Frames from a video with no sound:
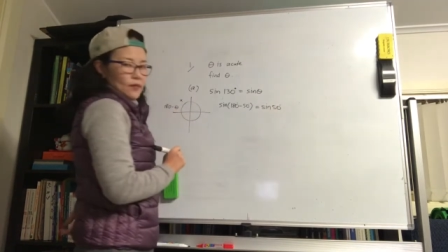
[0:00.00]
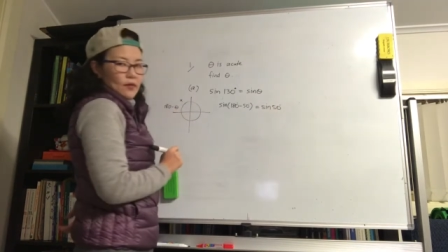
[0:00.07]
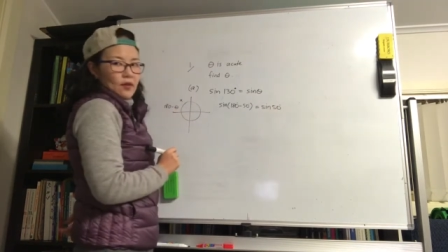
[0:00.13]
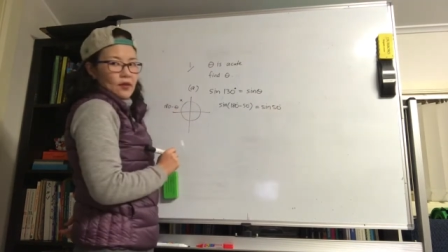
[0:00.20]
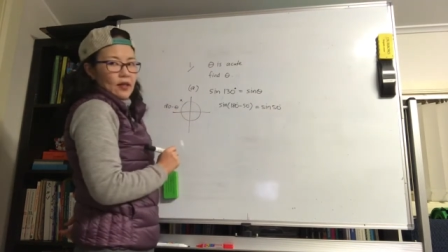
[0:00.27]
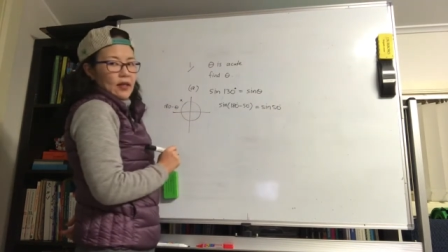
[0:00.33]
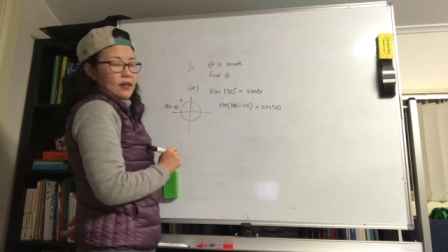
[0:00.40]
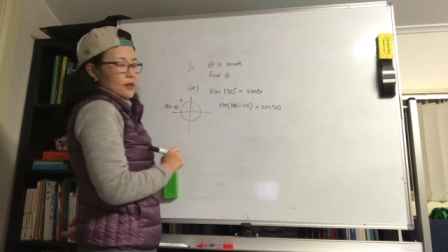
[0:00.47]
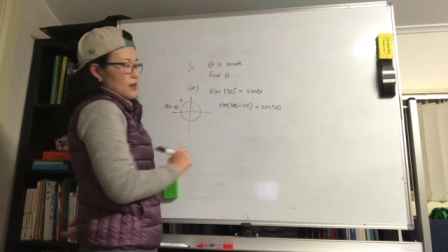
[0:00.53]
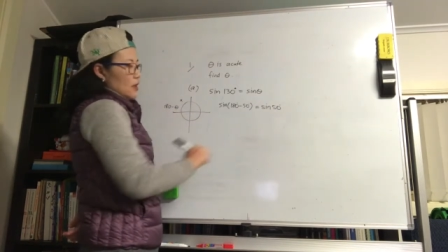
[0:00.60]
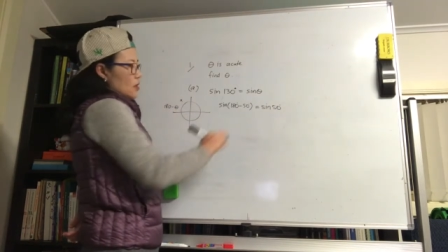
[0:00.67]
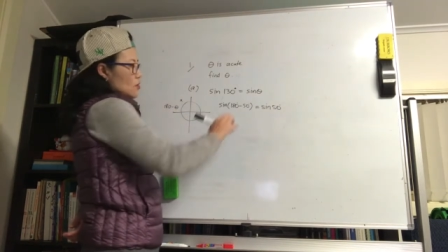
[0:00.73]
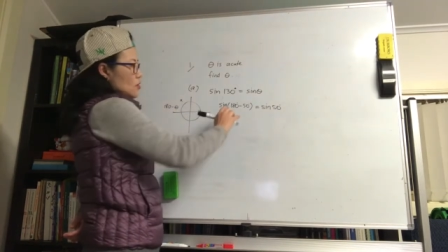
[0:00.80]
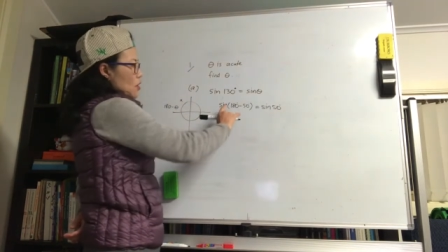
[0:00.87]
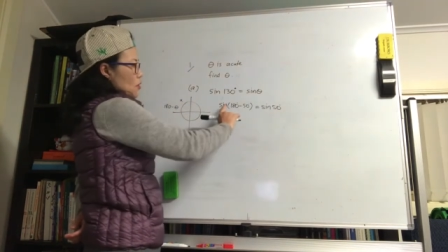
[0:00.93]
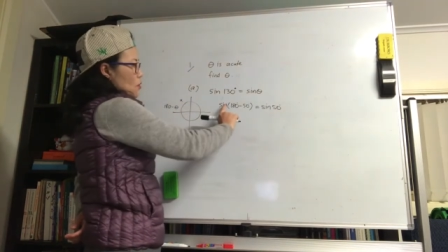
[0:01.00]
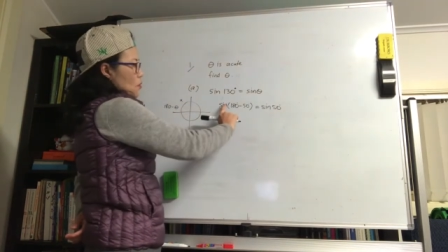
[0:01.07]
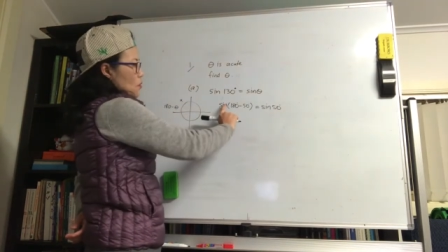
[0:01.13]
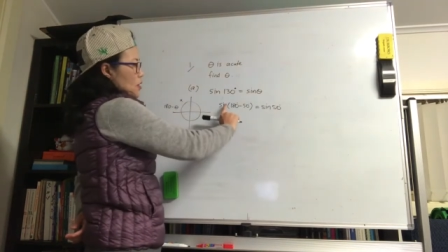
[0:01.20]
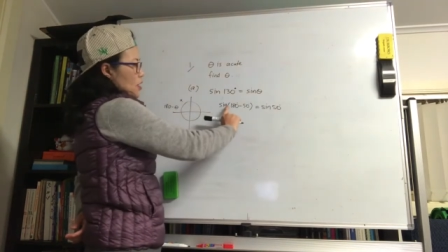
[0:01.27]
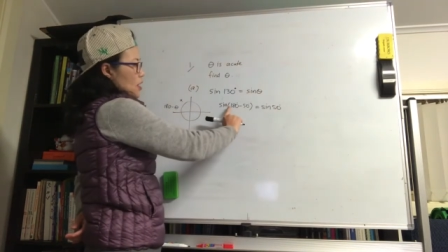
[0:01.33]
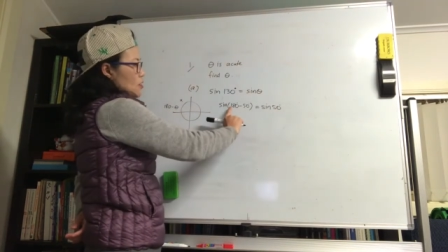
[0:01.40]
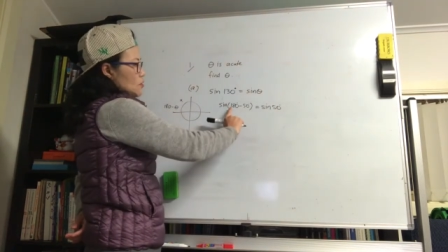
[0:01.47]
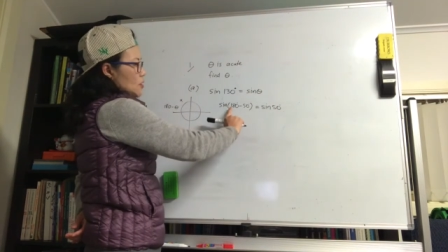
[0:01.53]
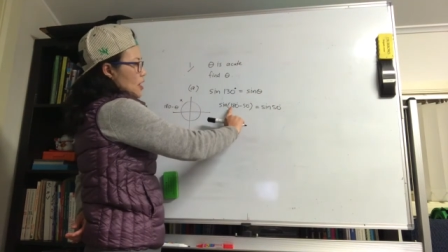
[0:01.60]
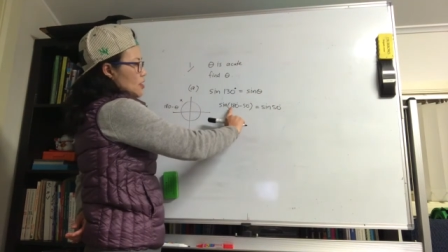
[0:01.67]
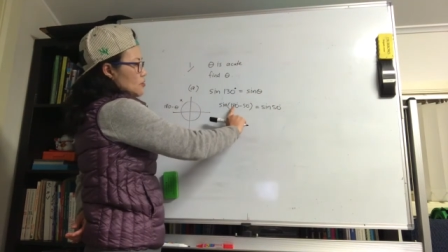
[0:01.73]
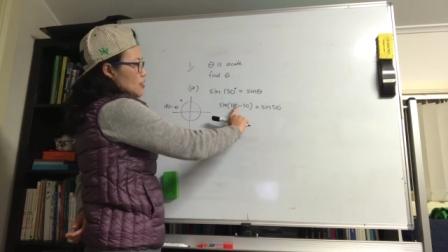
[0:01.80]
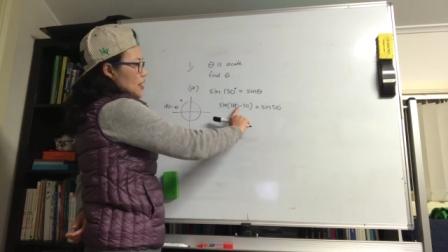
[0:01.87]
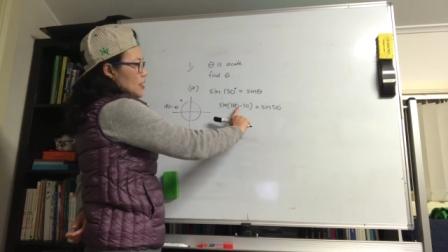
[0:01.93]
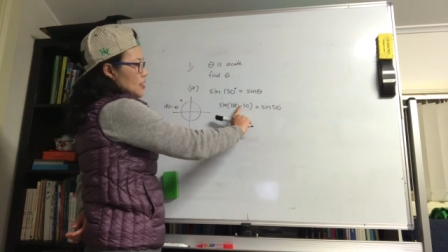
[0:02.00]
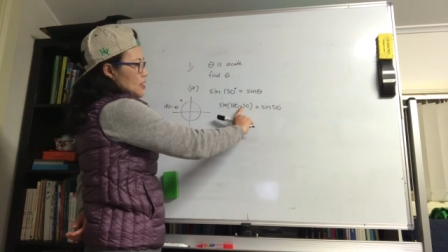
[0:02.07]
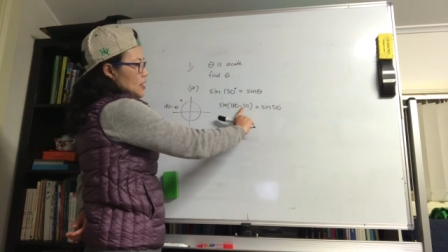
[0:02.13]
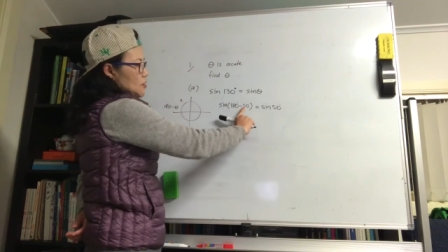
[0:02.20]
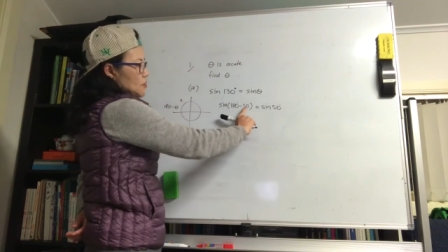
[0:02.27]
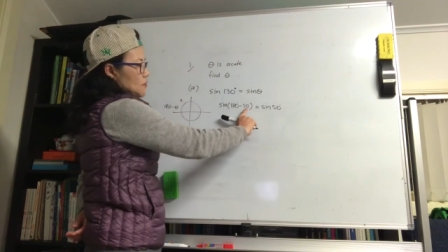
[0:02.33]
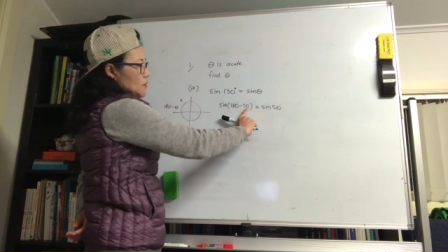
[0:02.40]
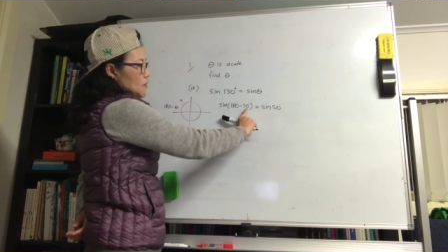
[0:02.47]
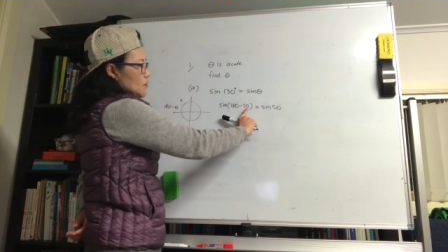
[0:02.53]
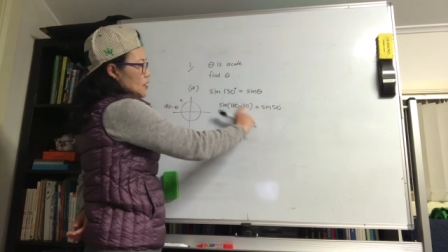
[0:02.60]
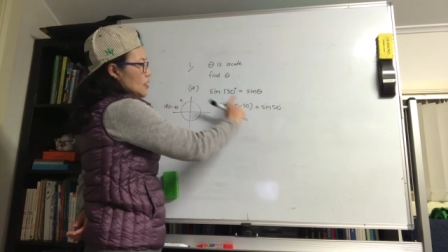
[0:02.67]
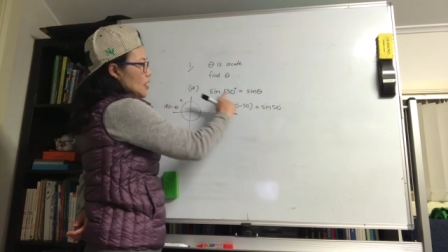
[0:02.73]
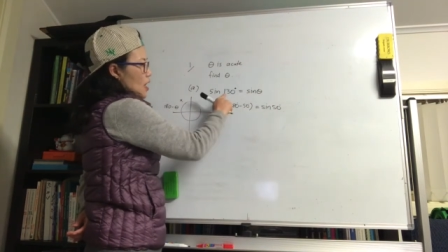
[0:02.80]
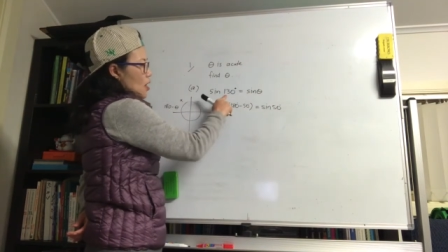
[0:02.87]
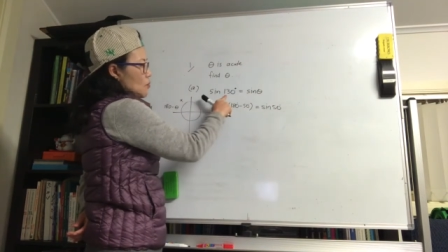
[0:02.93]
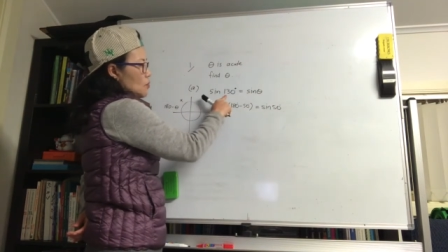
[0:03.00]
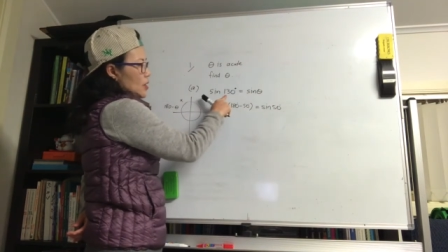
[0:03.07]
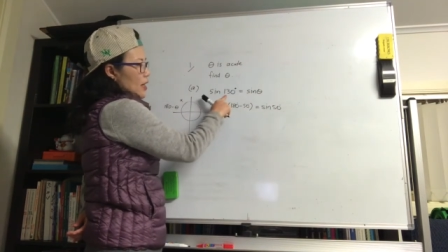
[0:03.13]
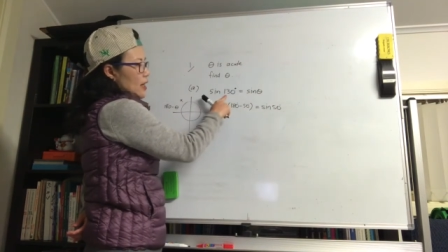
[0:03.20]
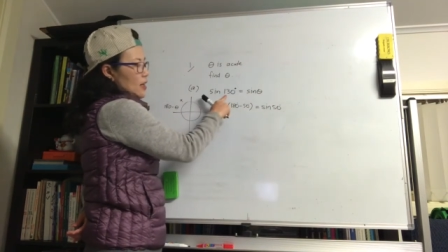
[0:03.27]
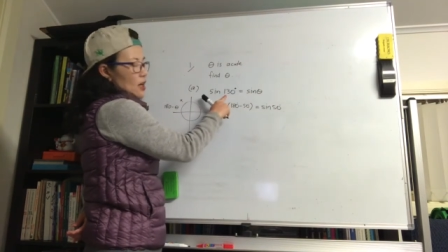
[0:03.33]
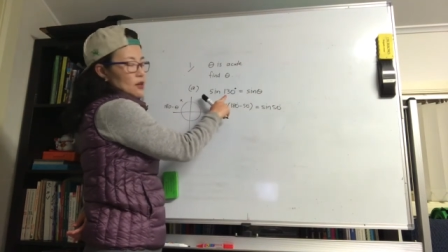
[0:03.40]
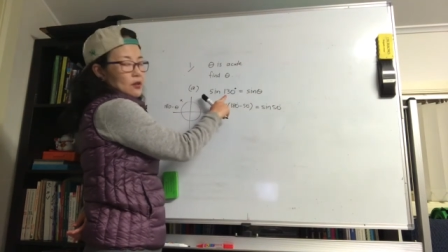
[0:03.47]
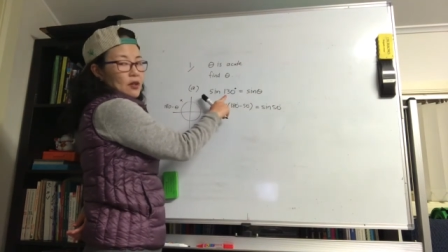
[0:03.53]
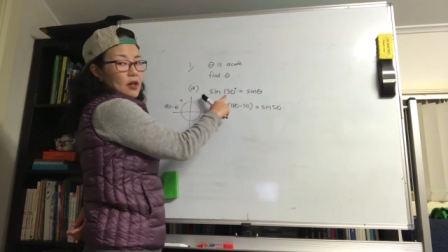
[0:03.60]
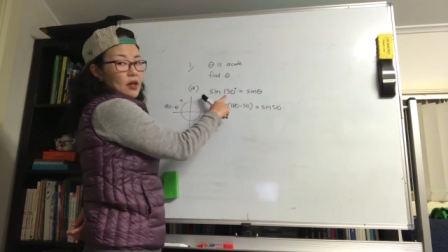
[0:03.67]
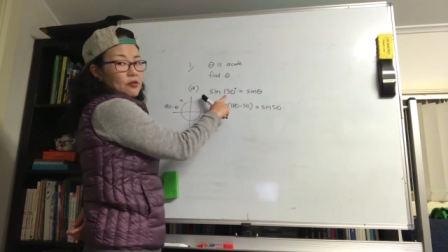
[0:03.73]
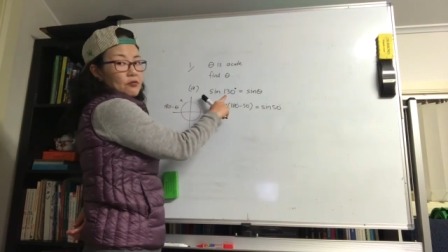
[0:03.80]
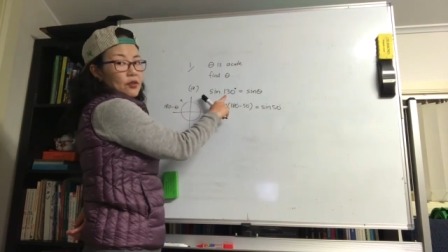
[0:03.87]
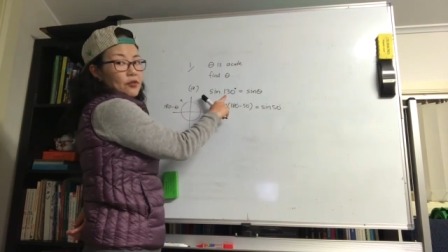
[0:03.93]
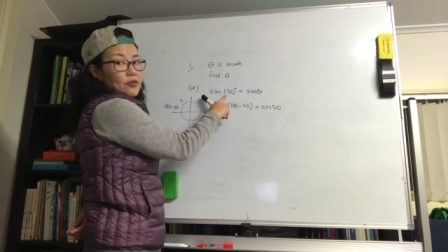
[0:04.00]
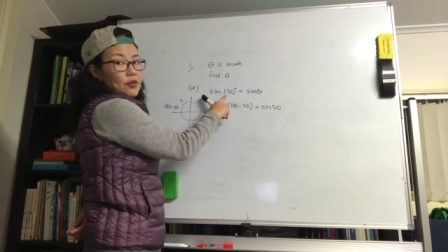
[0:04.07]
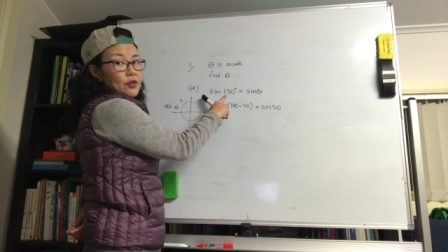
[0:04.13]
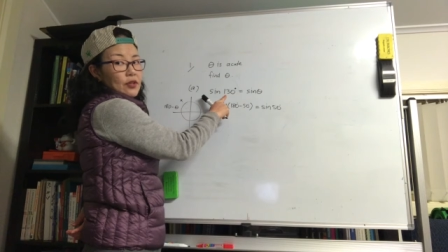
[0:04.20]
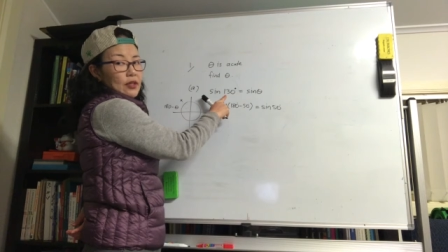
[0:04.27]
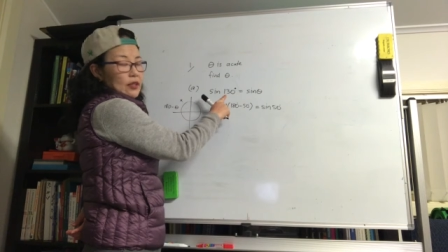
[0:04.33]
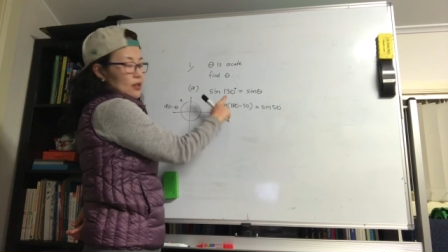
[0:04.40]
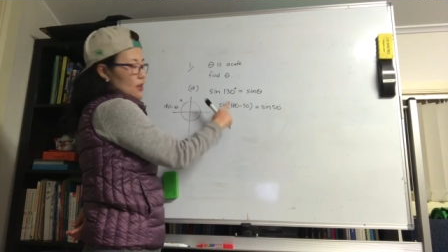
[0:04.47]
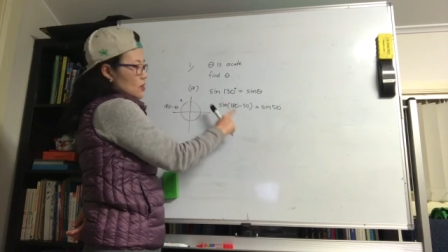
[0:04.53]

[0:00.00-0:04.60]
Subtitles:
Okay? So when I do 180 take away 50, I will get 130.